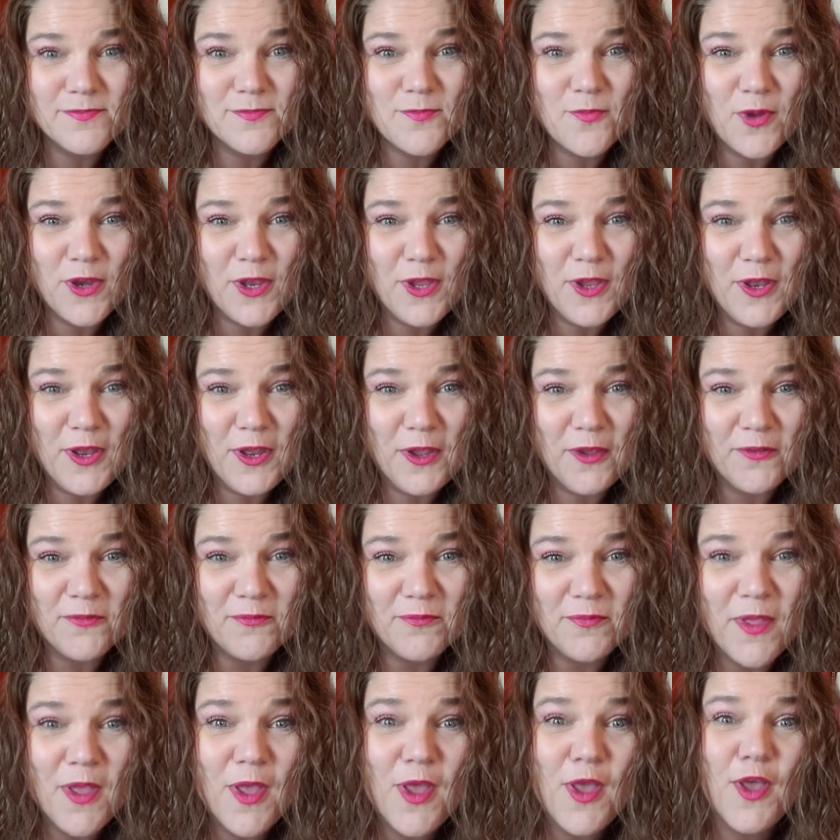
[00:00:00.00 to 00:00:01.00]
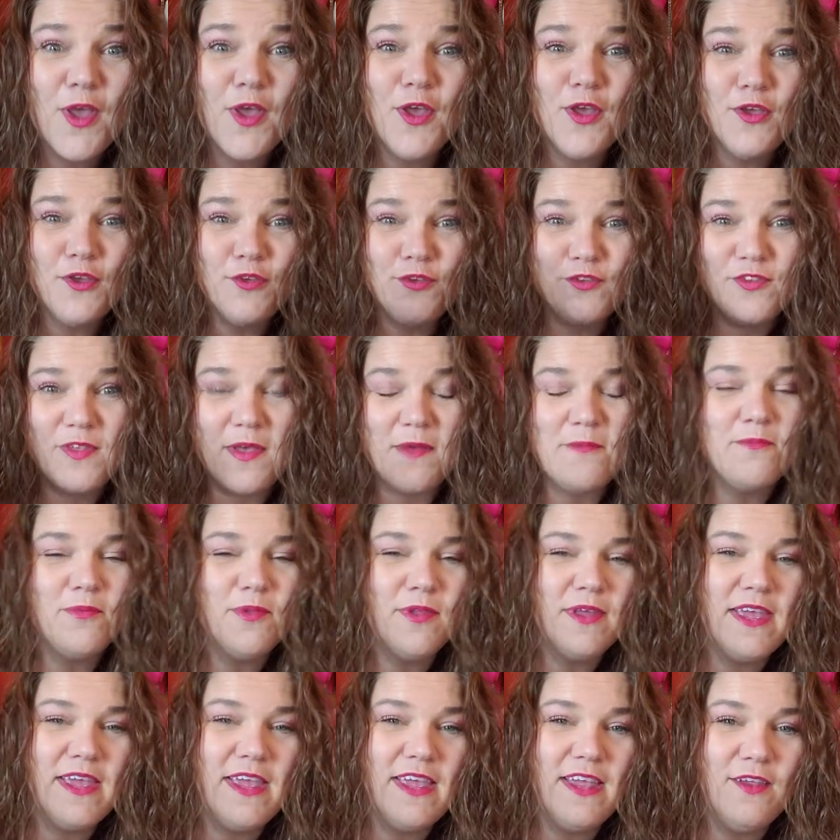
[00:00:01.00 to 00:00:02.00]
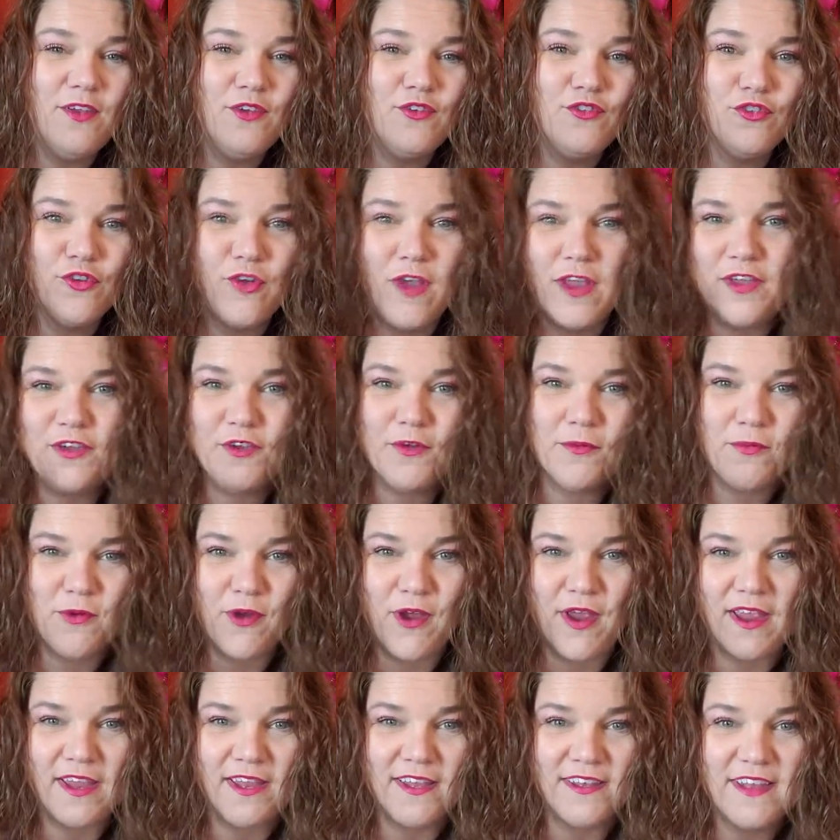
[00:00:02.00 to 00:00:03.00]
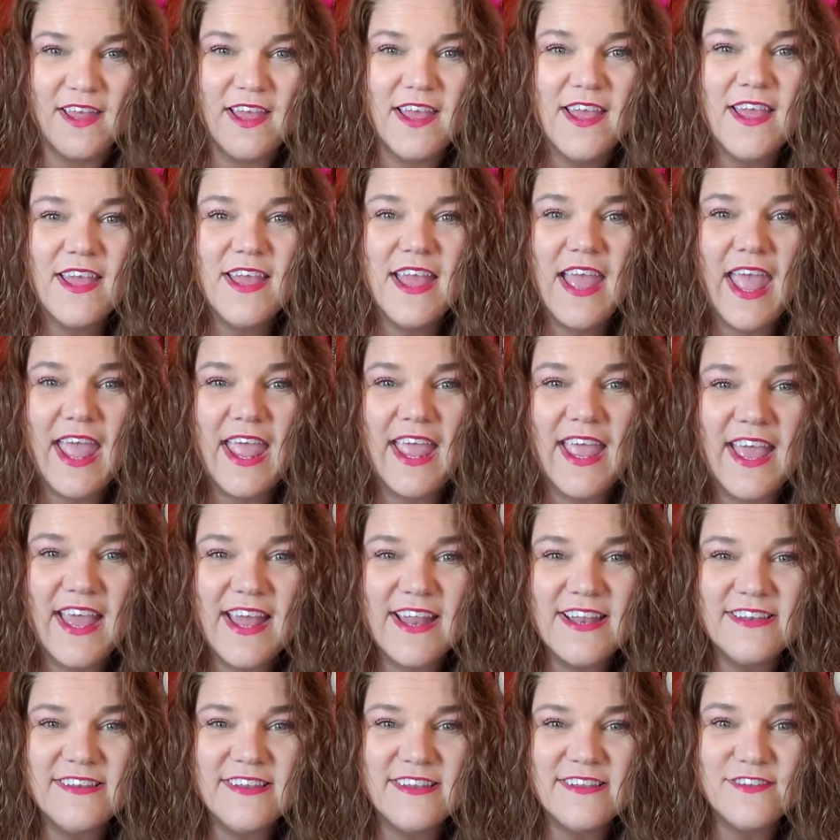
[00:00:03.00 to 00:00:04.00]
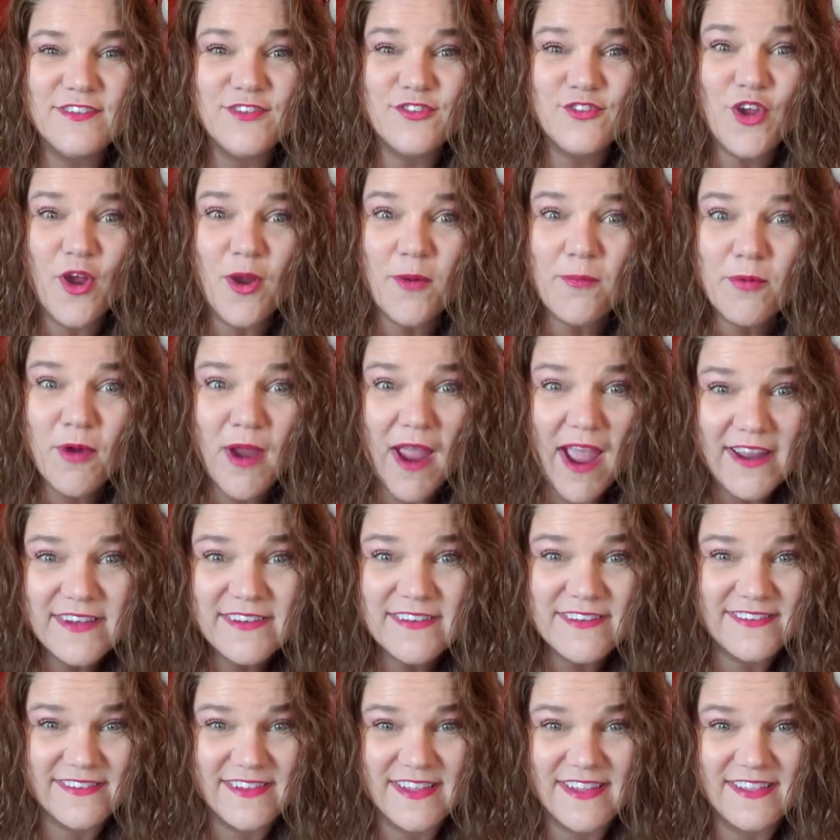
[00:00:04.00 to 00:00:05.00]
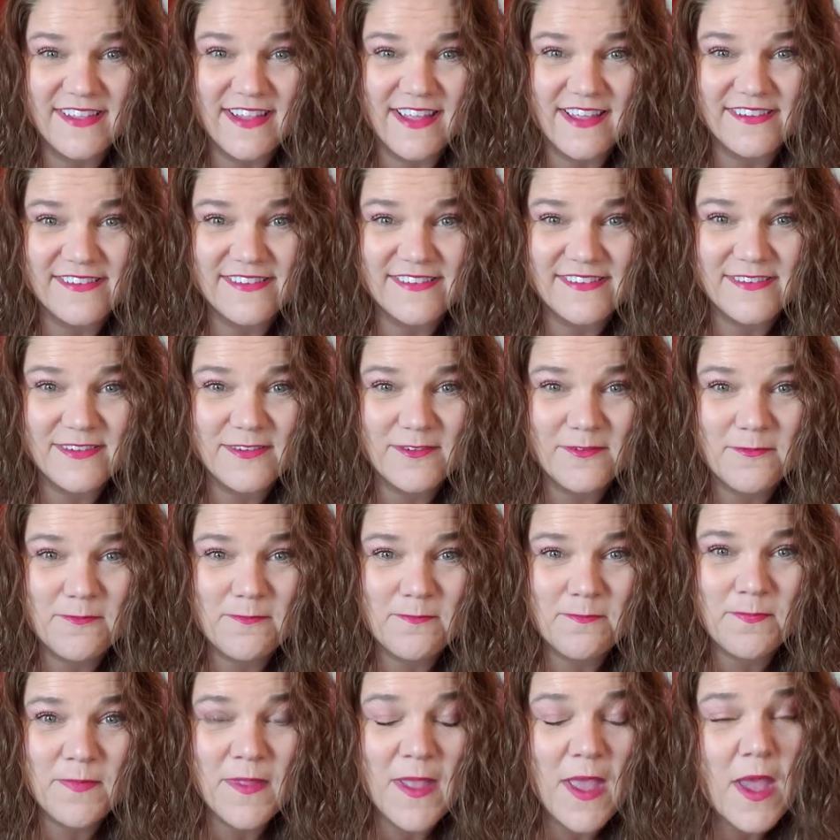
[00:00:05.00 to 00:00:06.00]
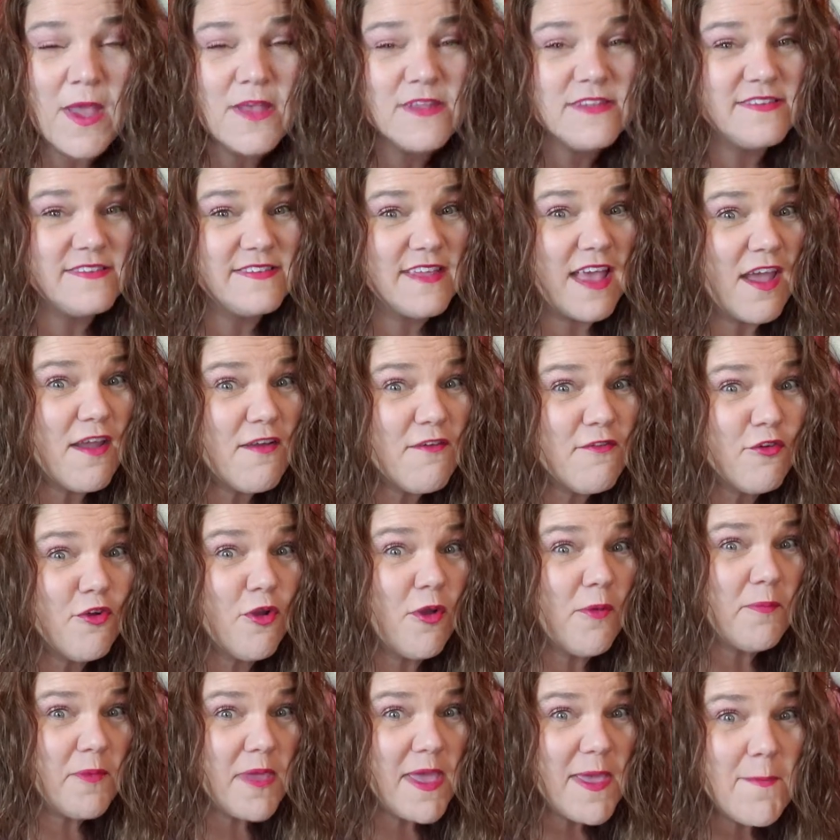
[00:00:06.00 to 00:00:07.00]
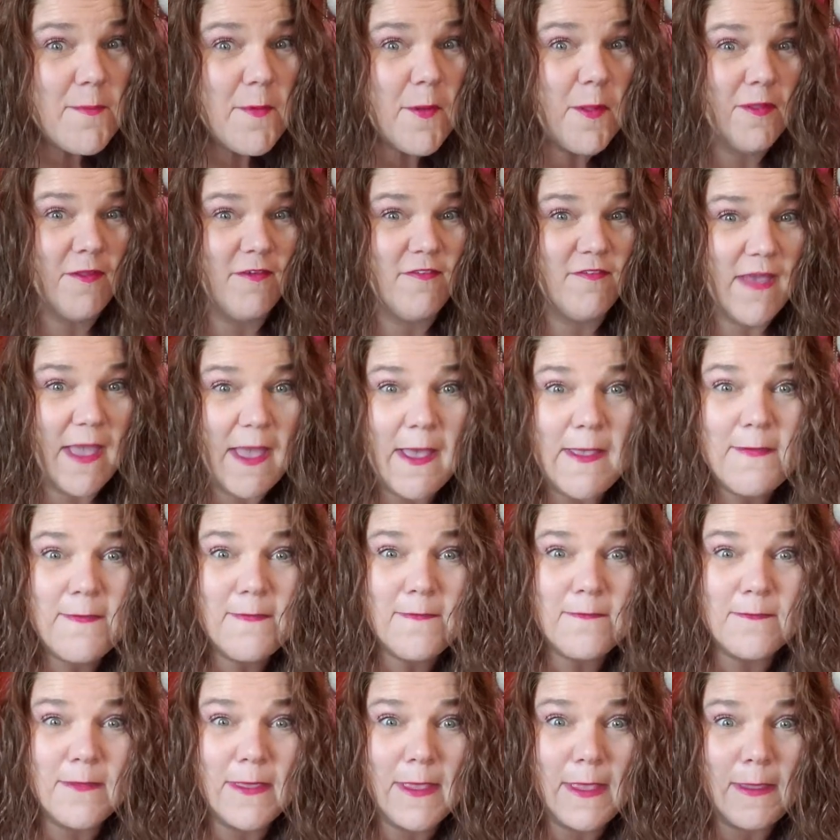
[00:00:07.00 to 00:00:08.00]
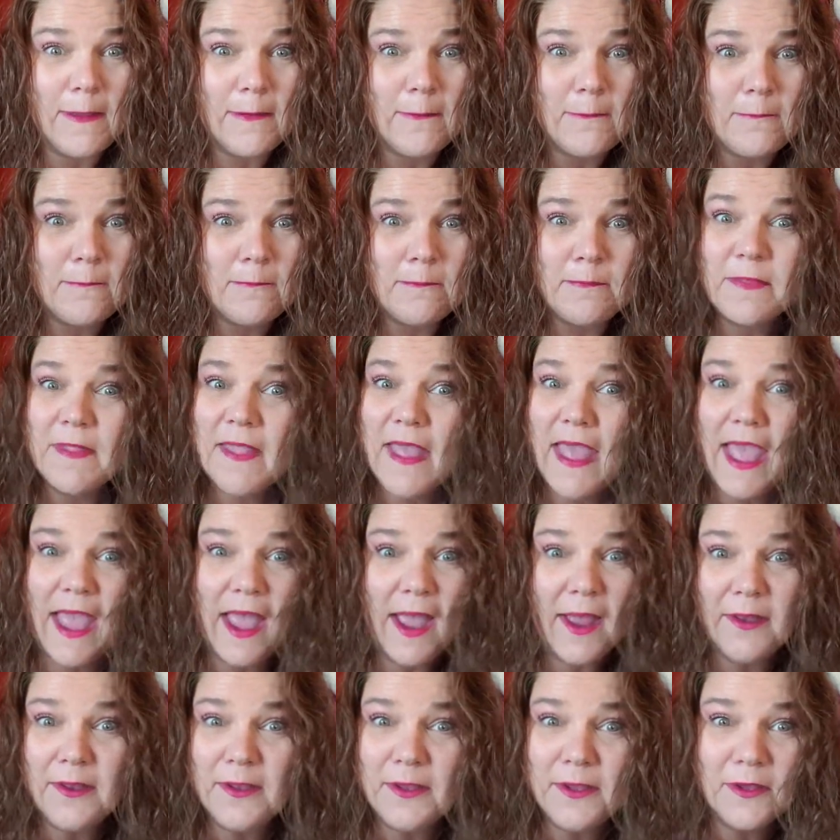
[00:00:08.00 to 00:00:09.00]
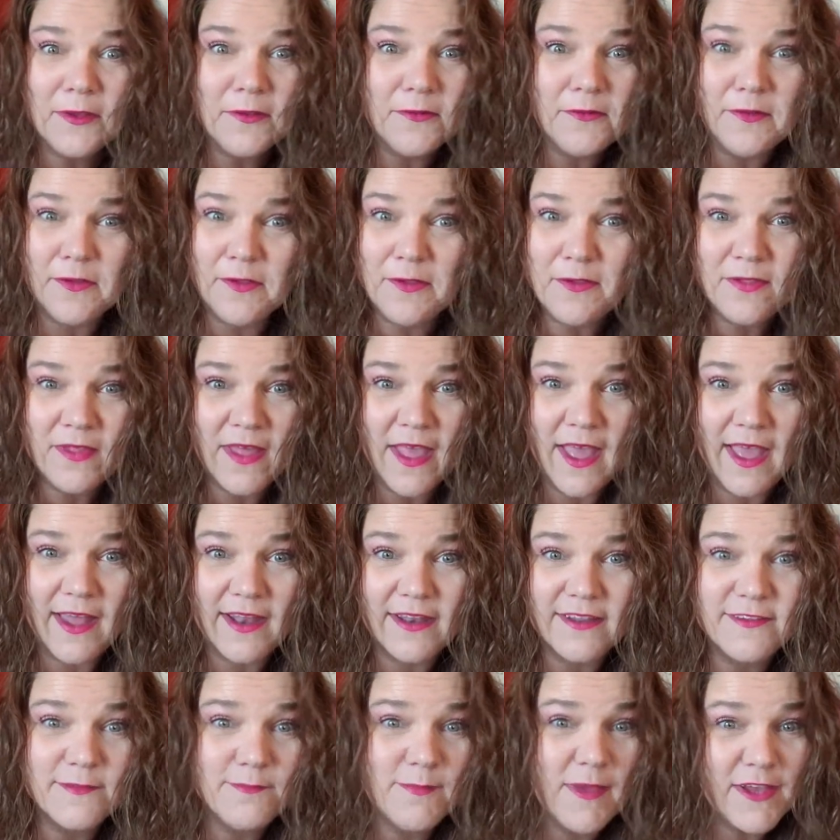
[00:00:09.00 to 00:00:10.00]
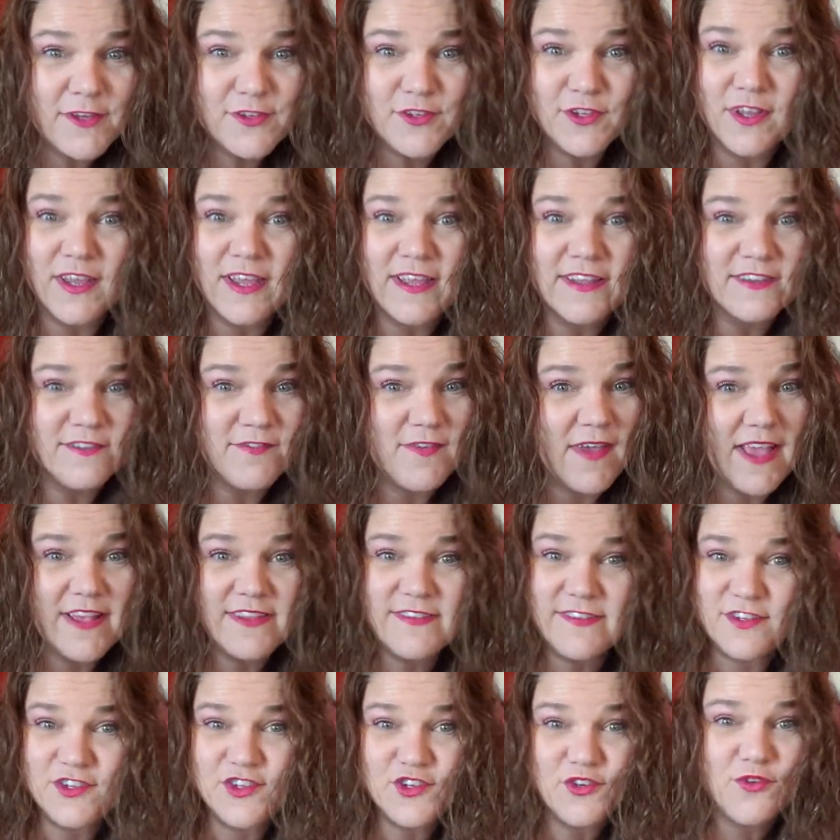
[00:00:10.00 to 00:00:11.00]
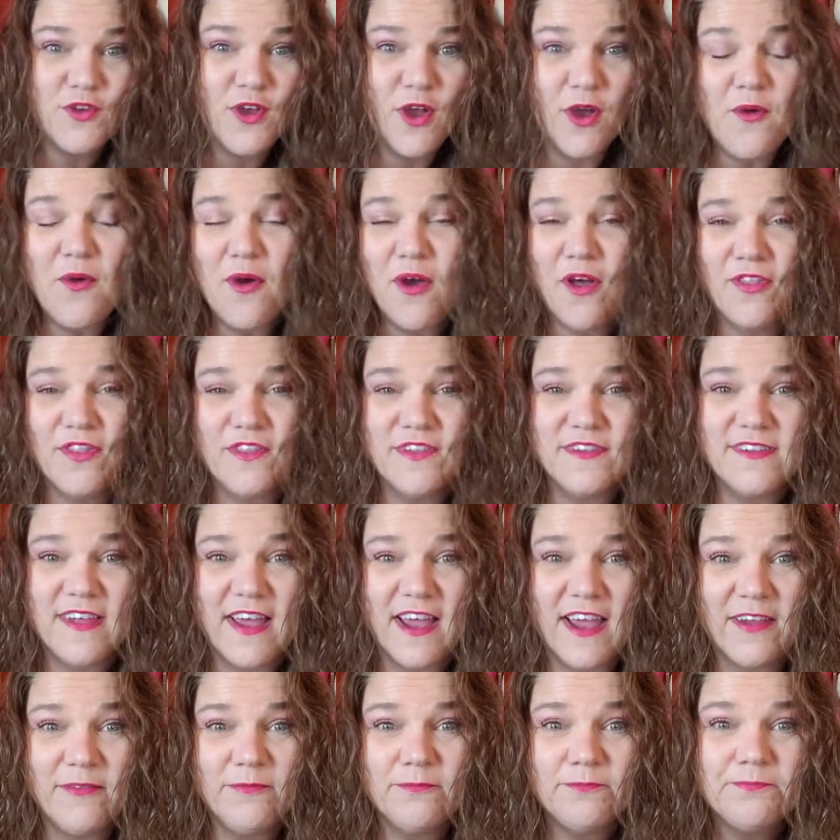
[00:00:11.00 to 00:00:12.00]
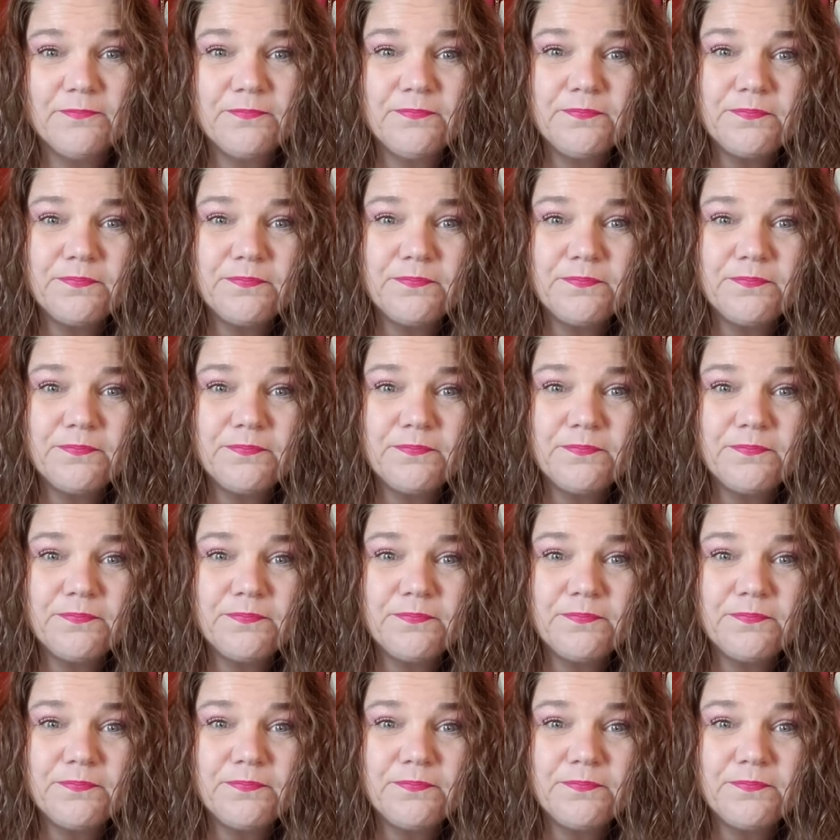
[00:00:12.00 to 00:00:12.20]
What do? You simply train your brain and start practicing this. Several people have asked me, how do you do that, especially as fast as you go all the time?